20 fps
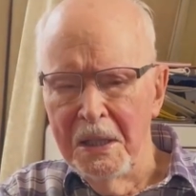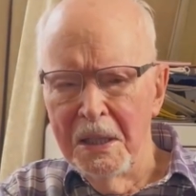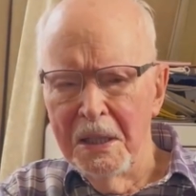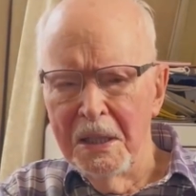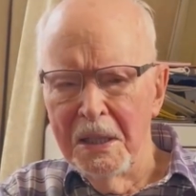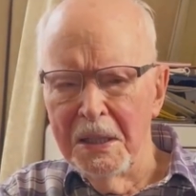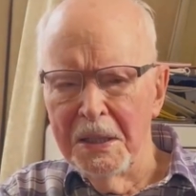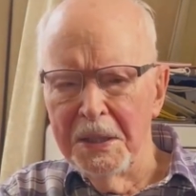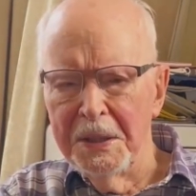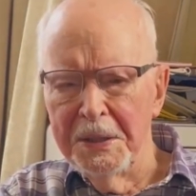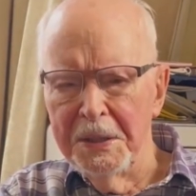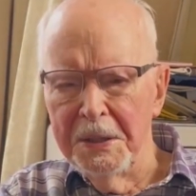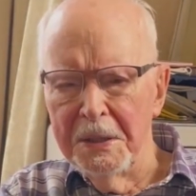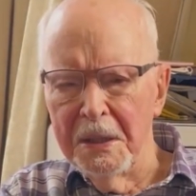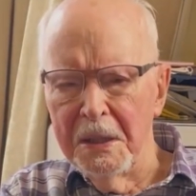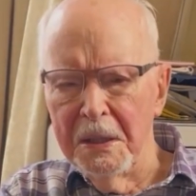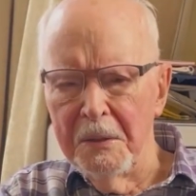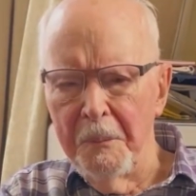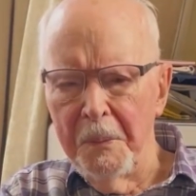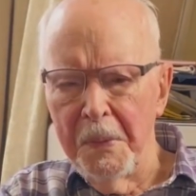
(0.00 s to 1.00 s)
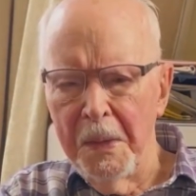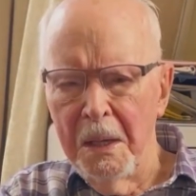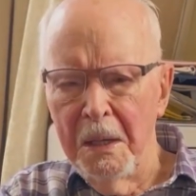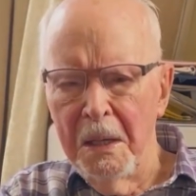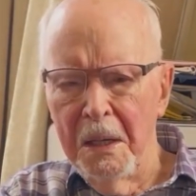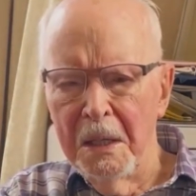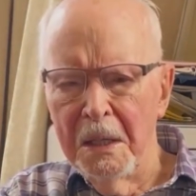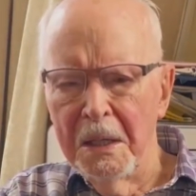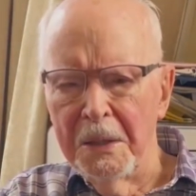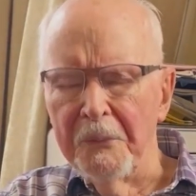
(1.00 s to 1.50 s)

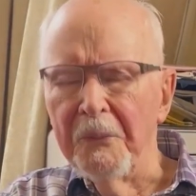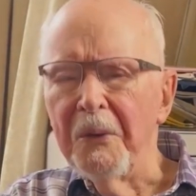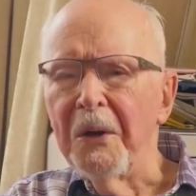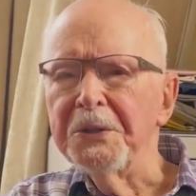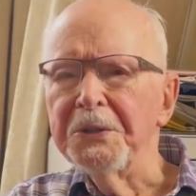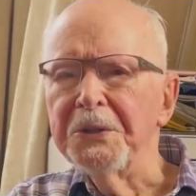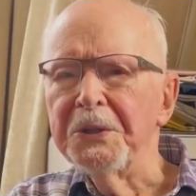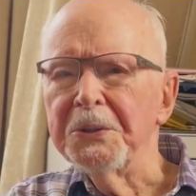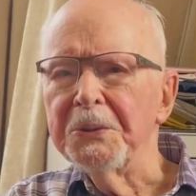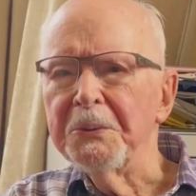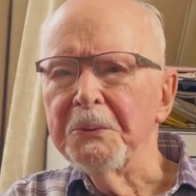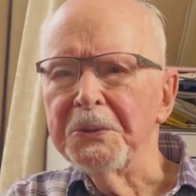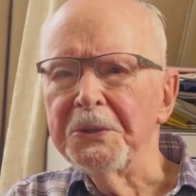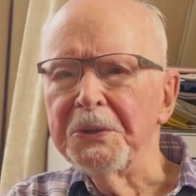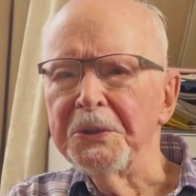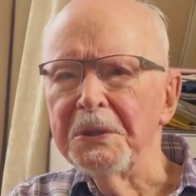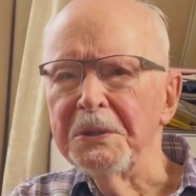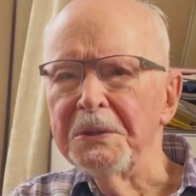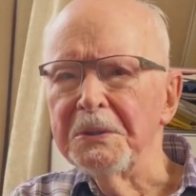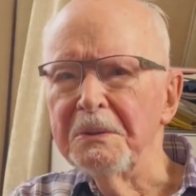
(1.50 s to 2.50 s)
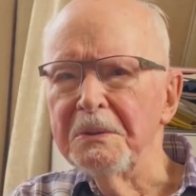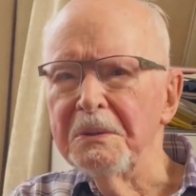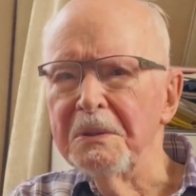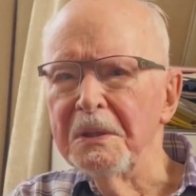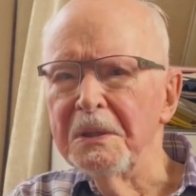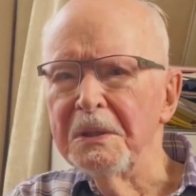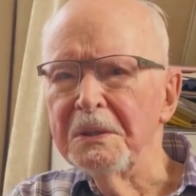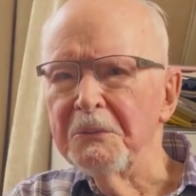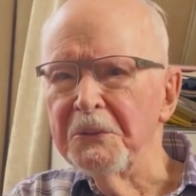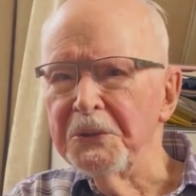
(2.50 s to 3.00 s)
and Rogers was
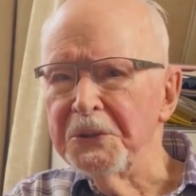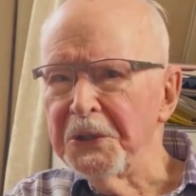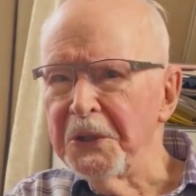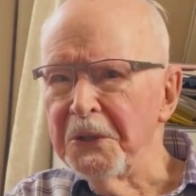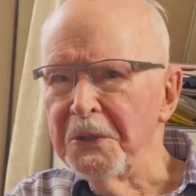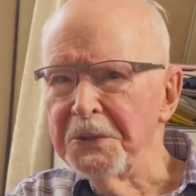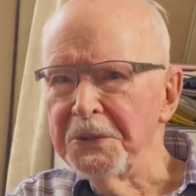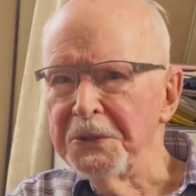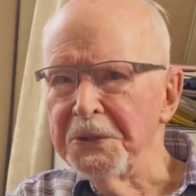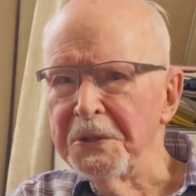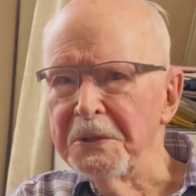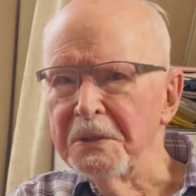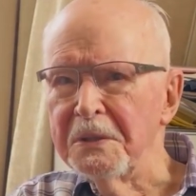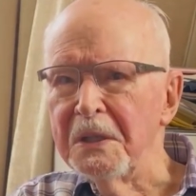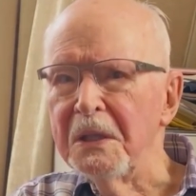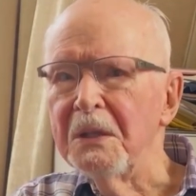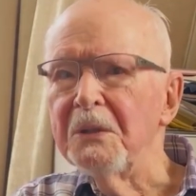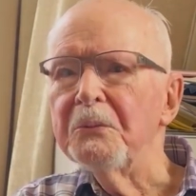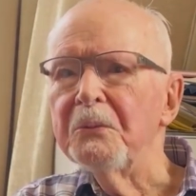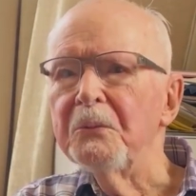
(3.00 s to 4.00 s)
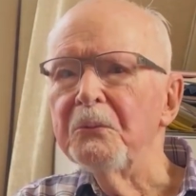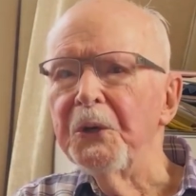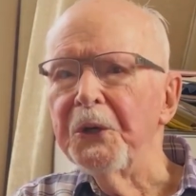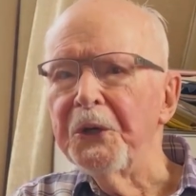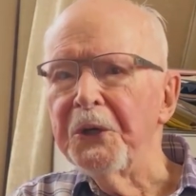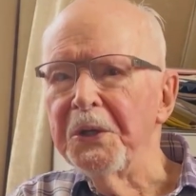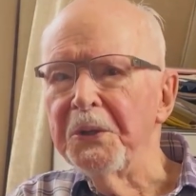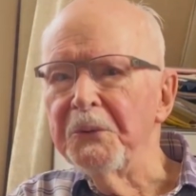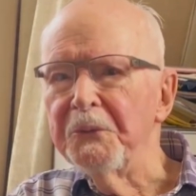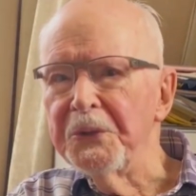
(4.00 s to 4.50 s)
in Wisconsin,
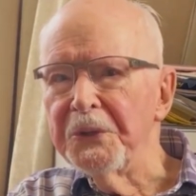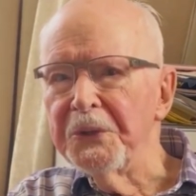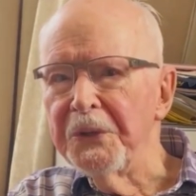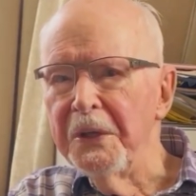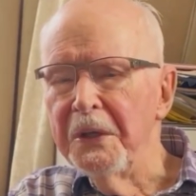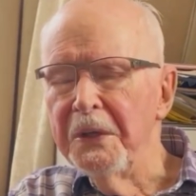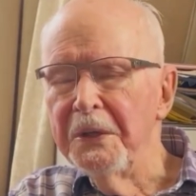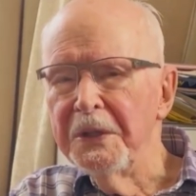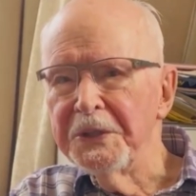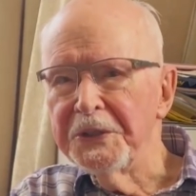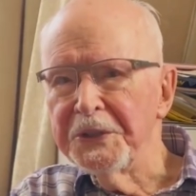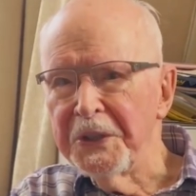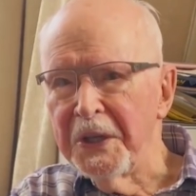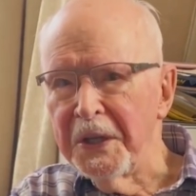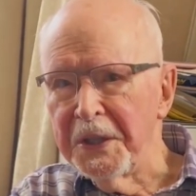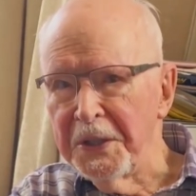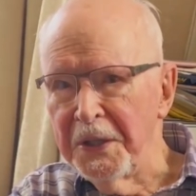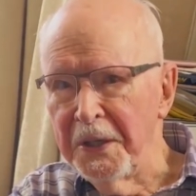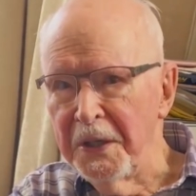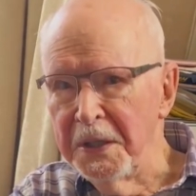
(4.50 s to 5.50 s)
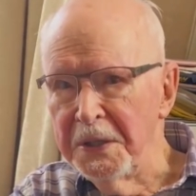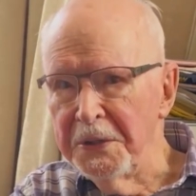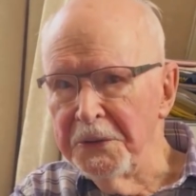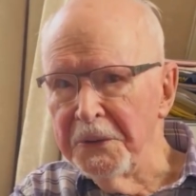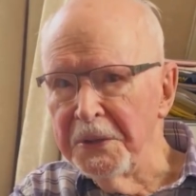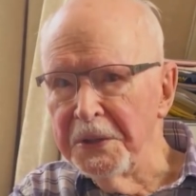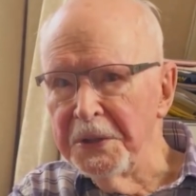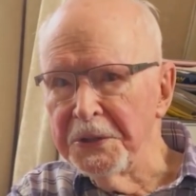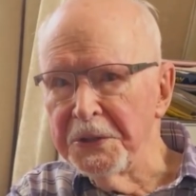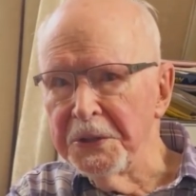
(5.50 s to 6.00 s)
working with
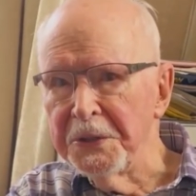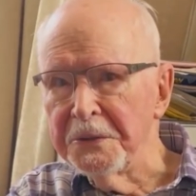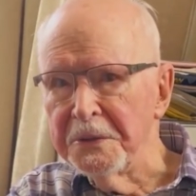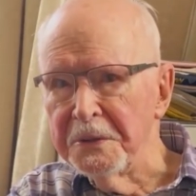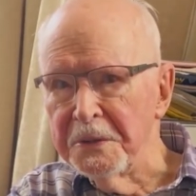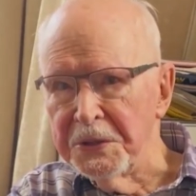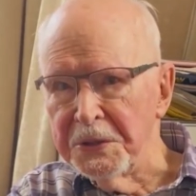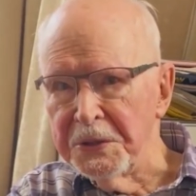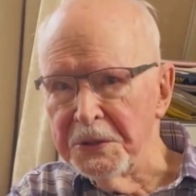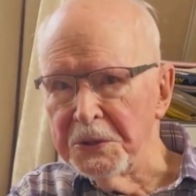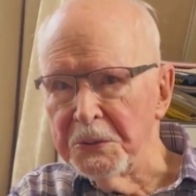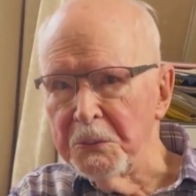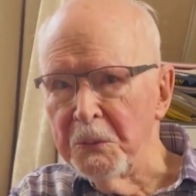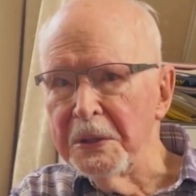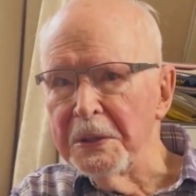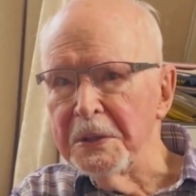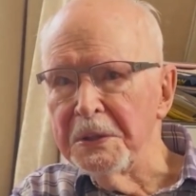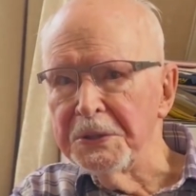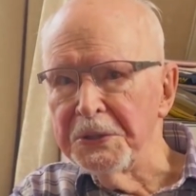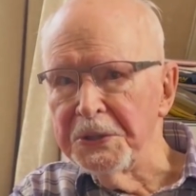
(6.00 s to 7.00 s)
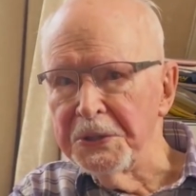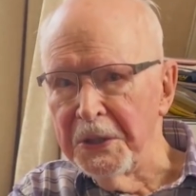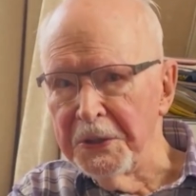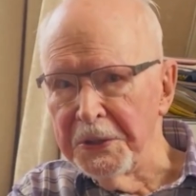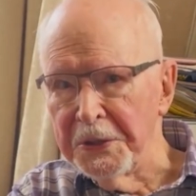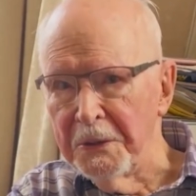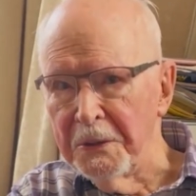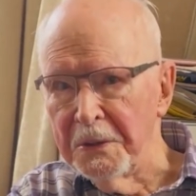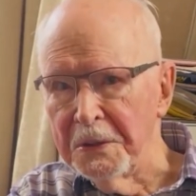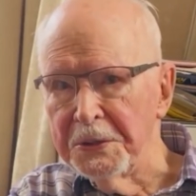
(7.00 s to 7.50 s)
psychiatry students as well as
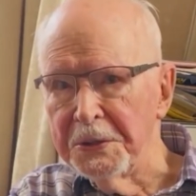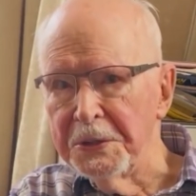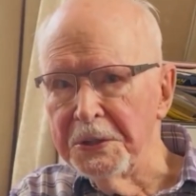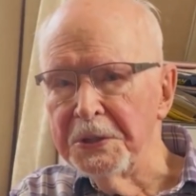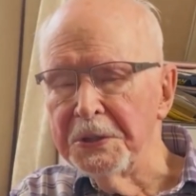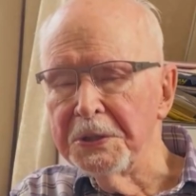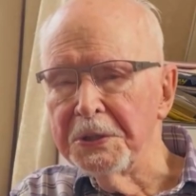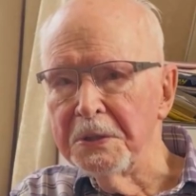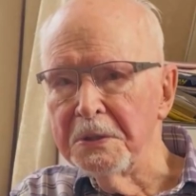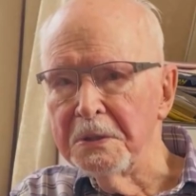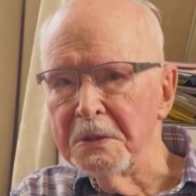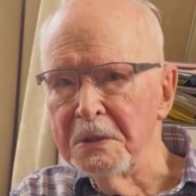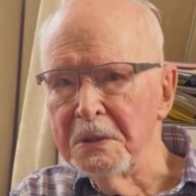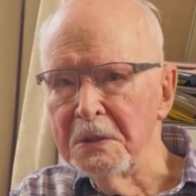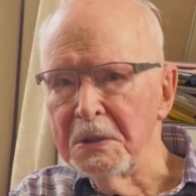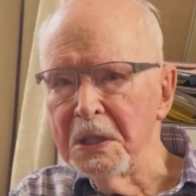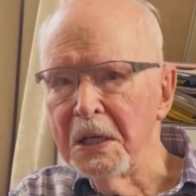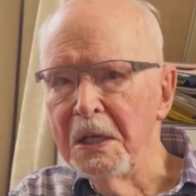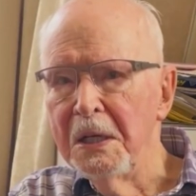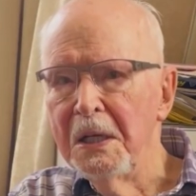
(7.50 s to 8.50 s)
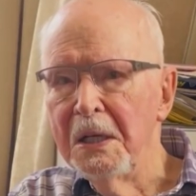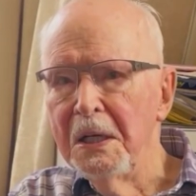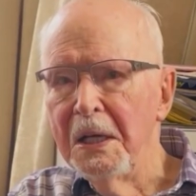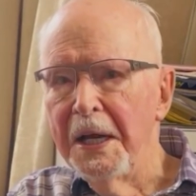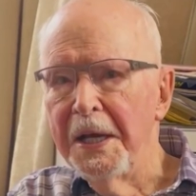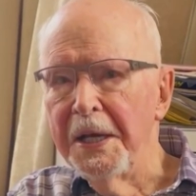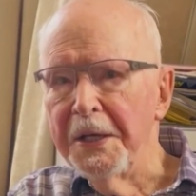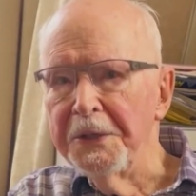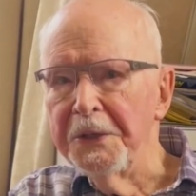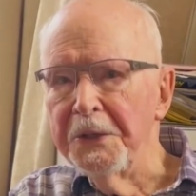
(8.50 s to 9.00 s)
psychology students,
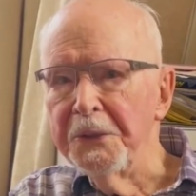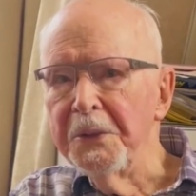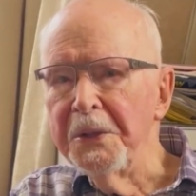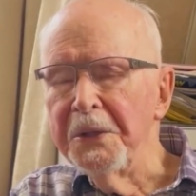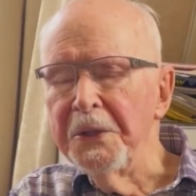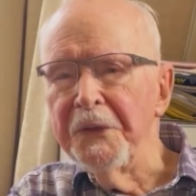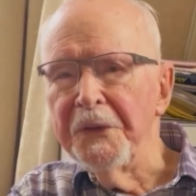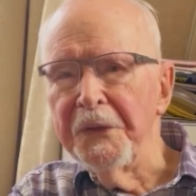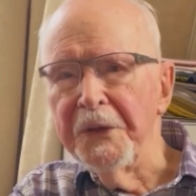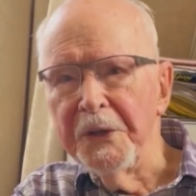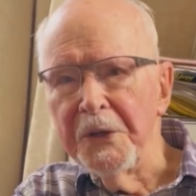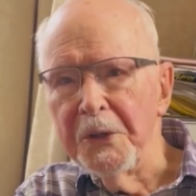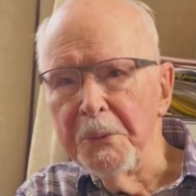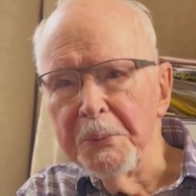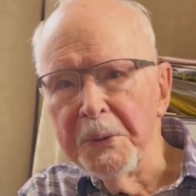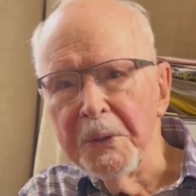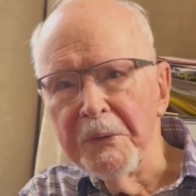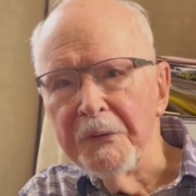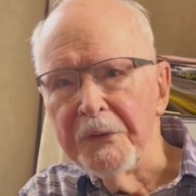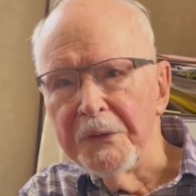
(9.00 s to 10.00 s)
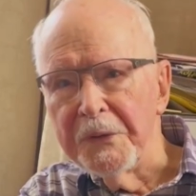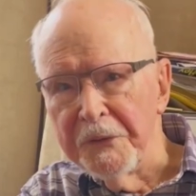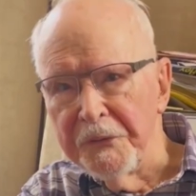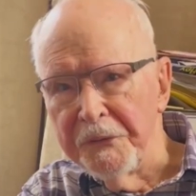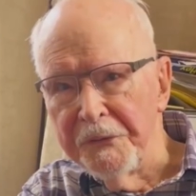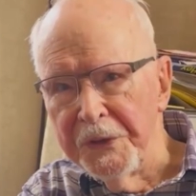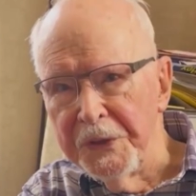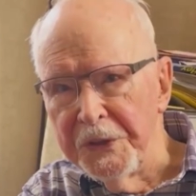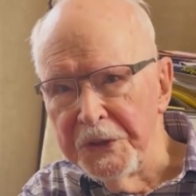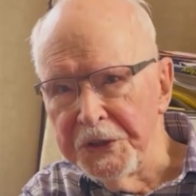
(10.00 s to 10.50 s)
and doing therapy for the
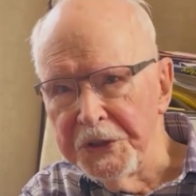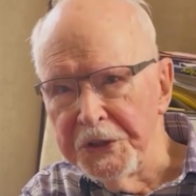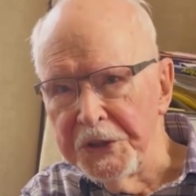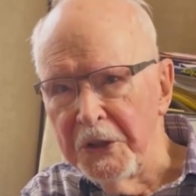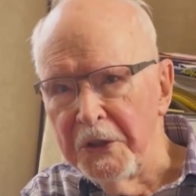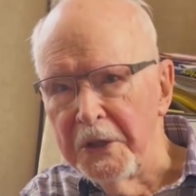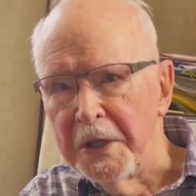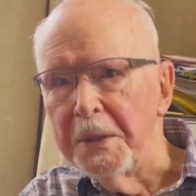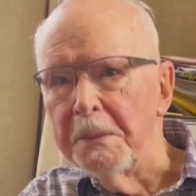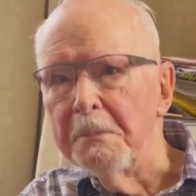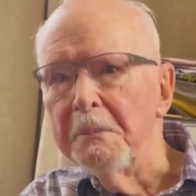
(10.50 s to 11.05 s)
first time